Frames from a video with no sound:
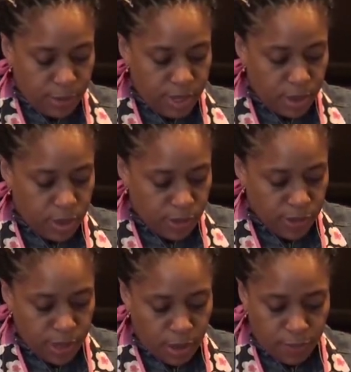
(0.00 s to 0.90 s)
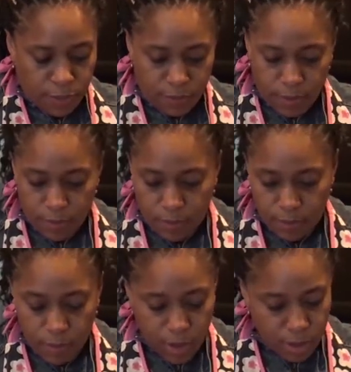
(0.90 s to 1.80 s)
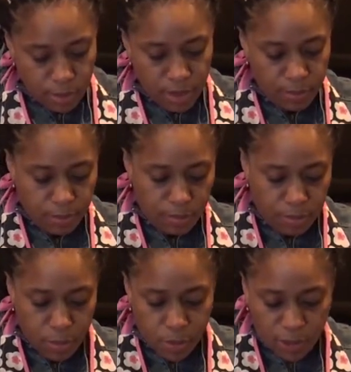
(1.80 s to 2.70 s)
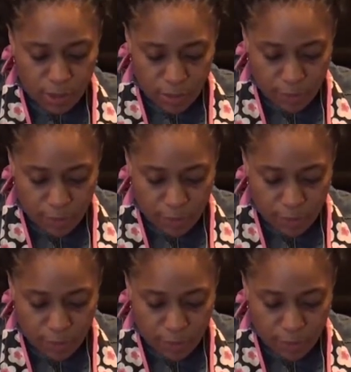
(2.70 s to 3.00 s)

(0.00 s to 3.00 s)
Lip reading: so let me get all the skin off of it. Well, let me pull this